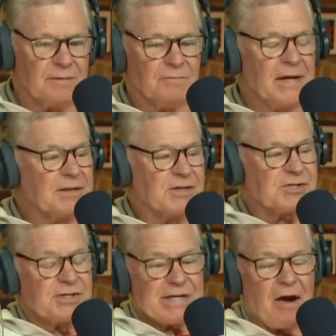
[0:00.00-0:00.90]
wait,
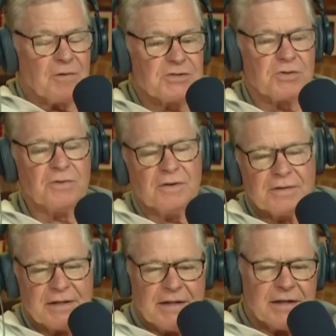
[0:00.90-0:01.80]
this is our tour?
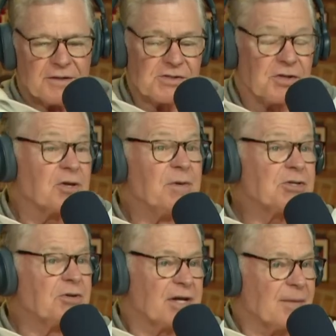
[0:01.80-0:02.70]
Because the
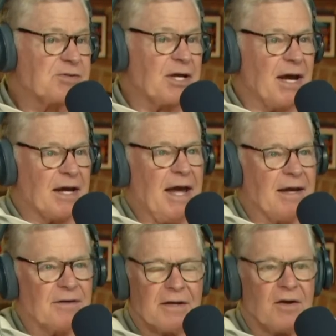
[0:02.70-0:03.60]
commissioner kept saying,
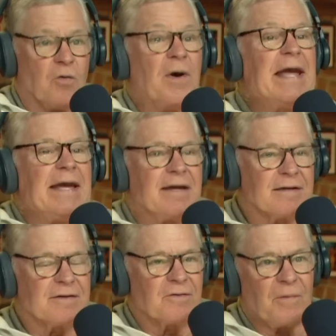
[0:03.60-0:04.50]
hey, we,
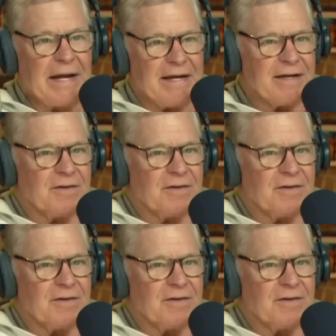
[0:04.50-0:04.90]
we.